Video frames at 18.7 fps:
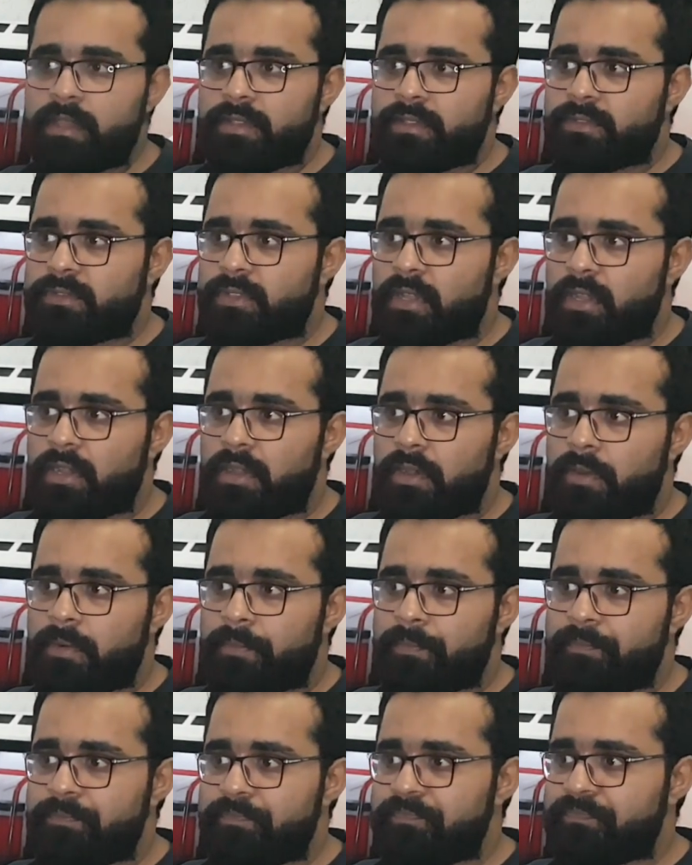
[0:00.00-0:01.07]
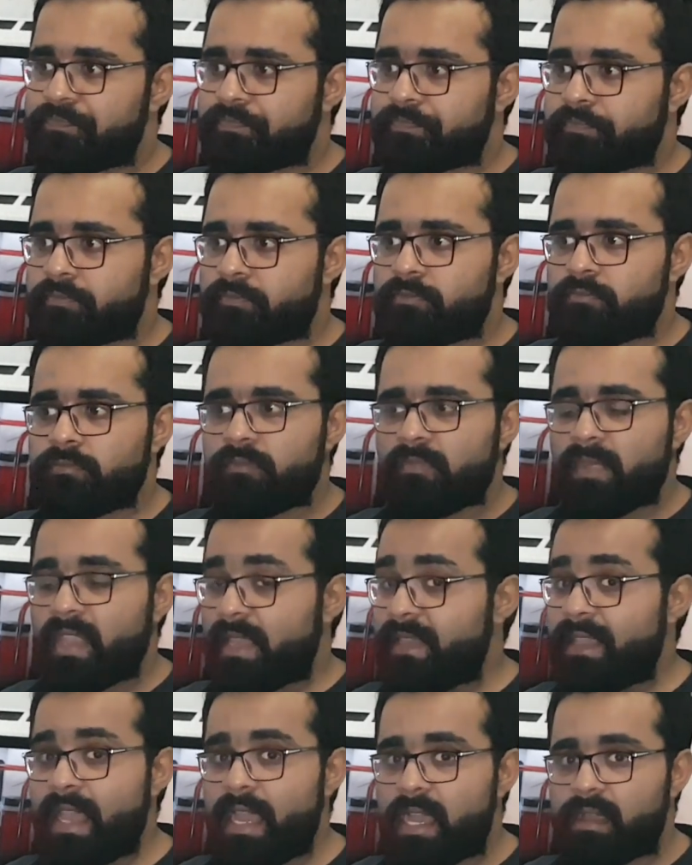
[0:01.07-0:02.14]
So
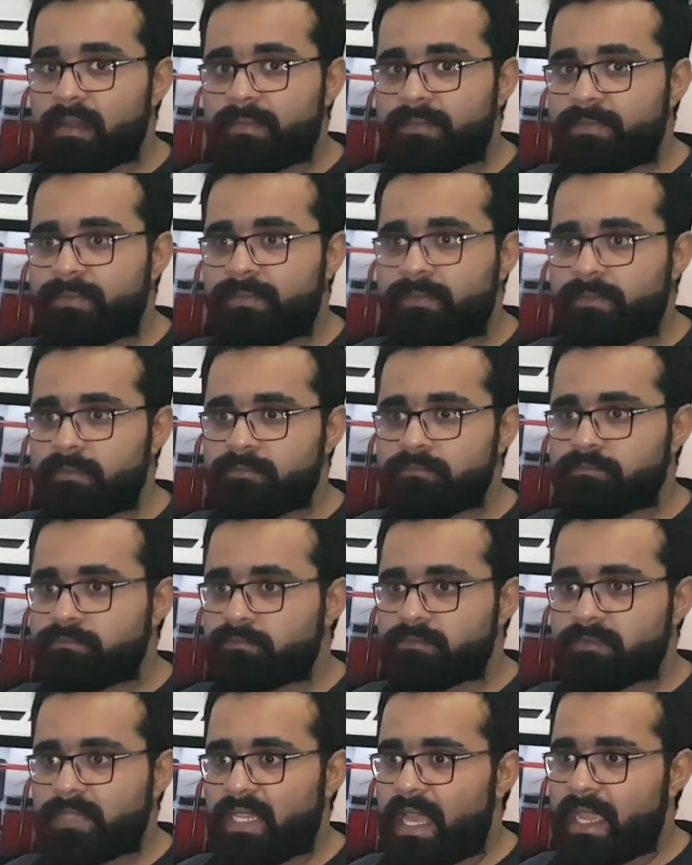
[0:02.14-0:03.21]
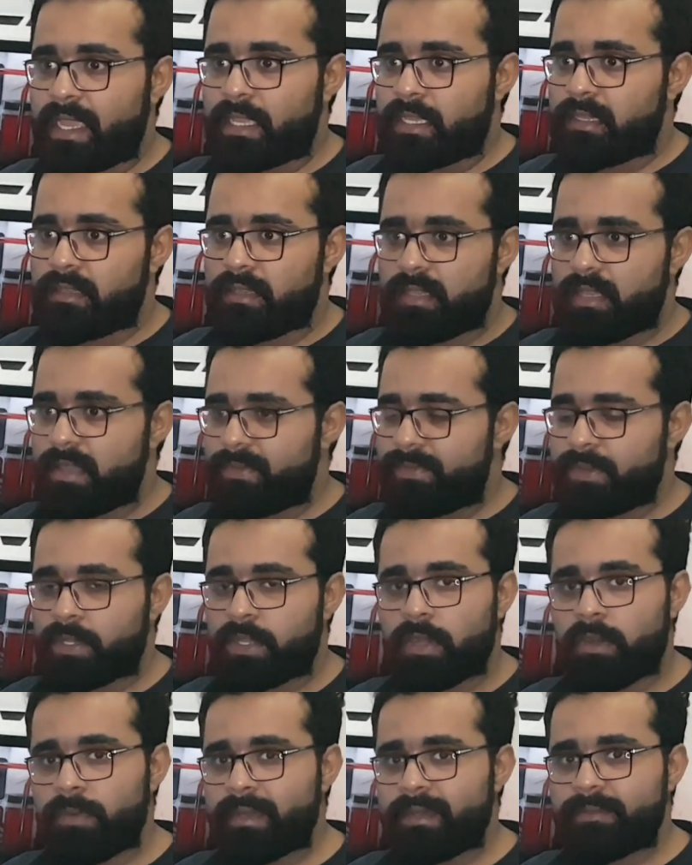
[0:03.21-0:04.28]
yeah, like if you're
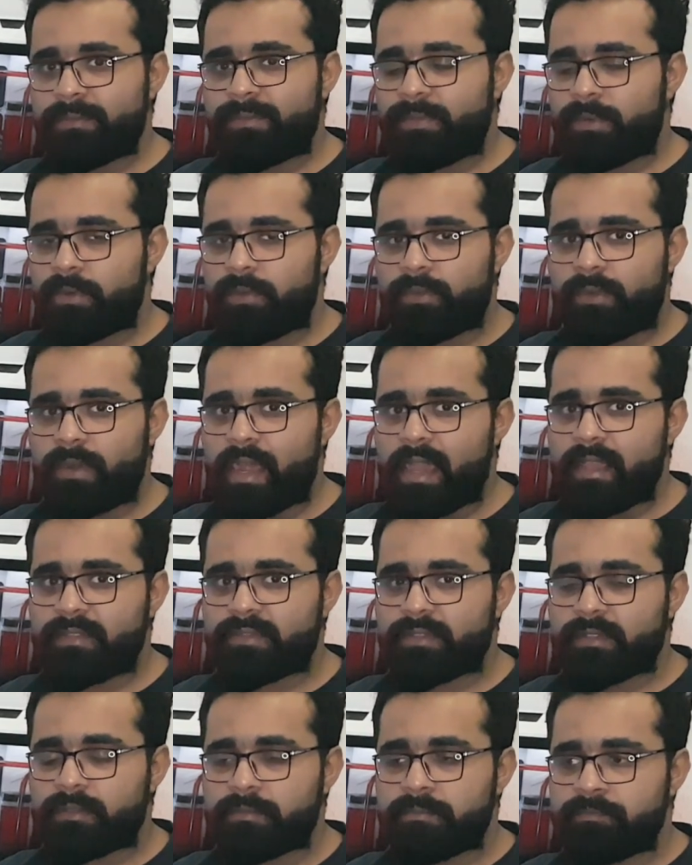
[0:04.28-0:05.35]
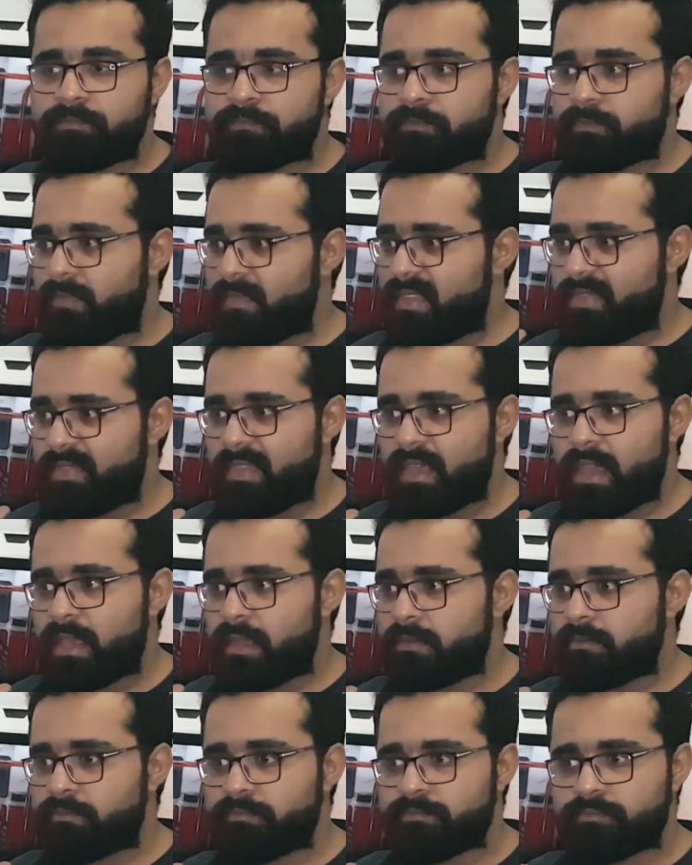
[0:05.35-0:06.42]
going for Ryzen,
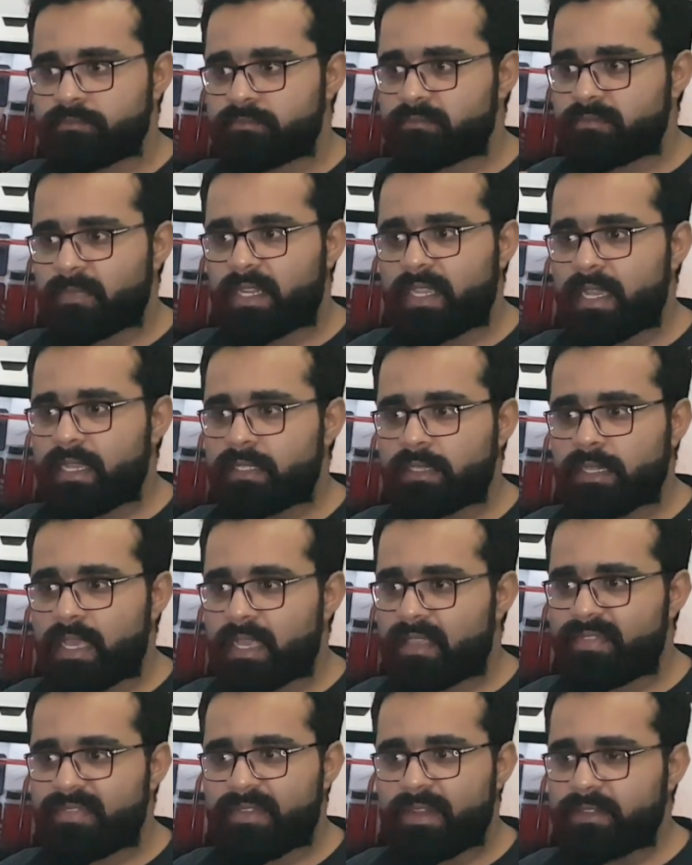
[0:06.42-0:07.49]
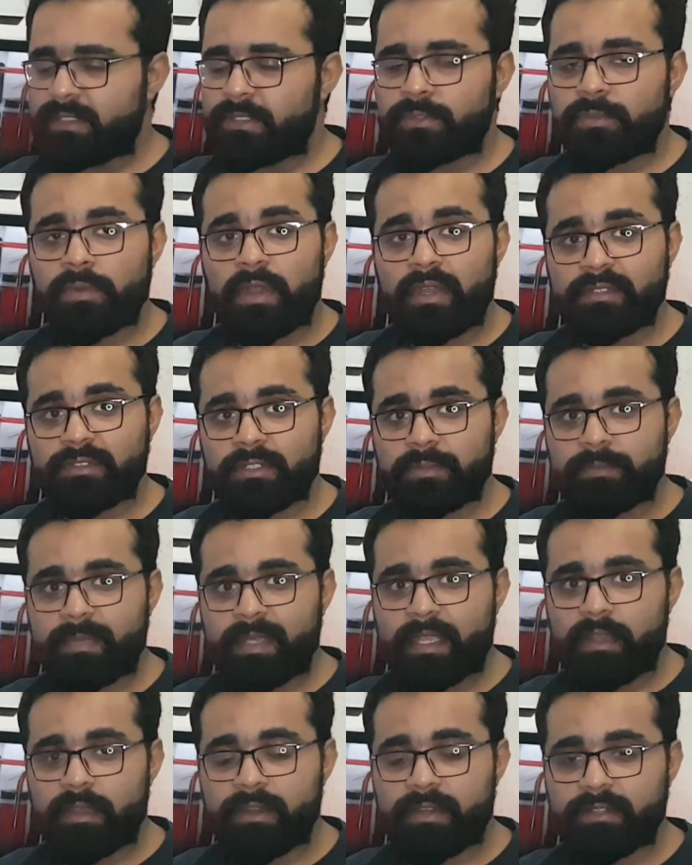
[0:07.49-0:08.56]
then get like thirty-two hundred
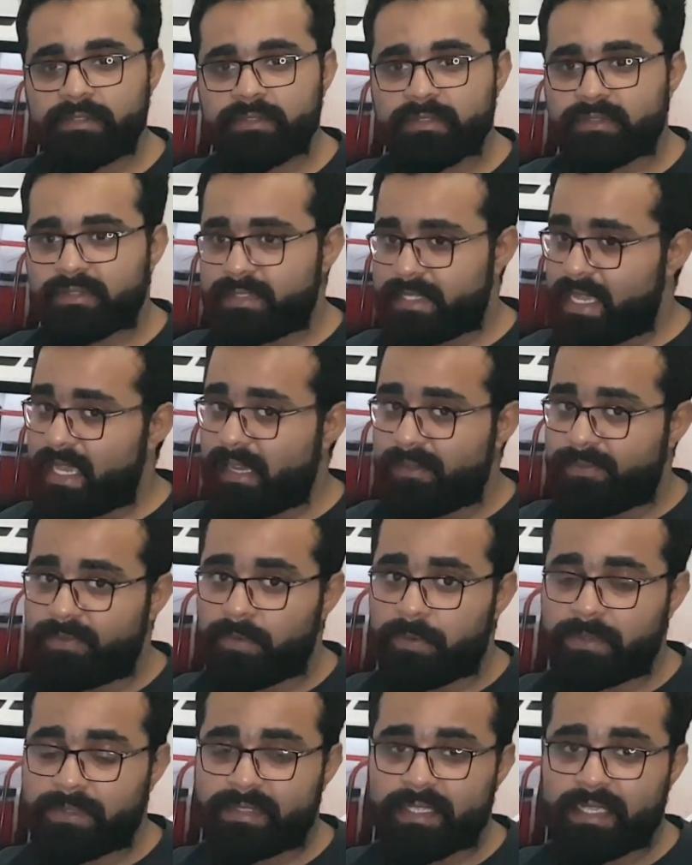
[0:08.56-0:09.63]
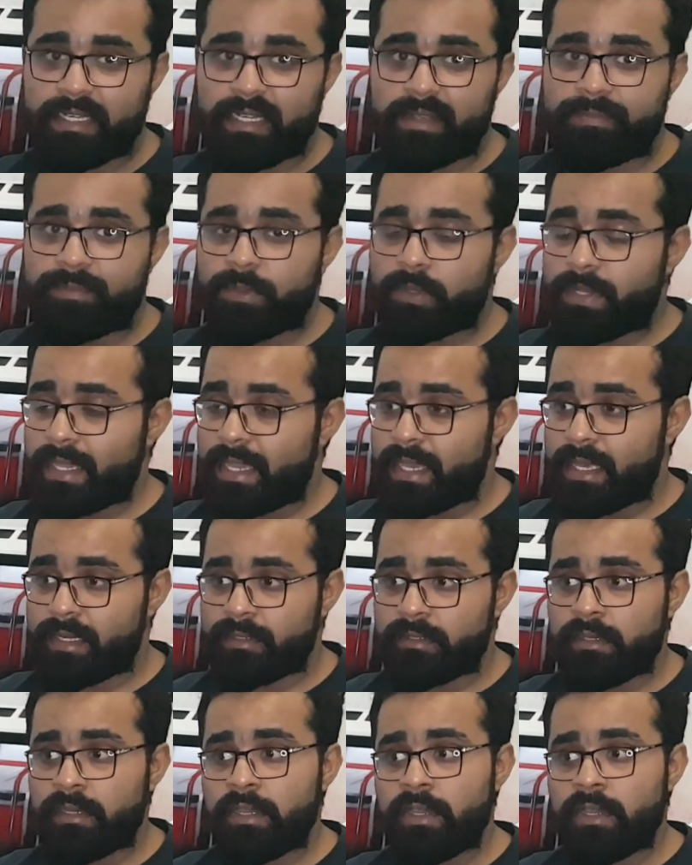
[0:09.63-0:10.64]
megahertz C L fourteen if you can,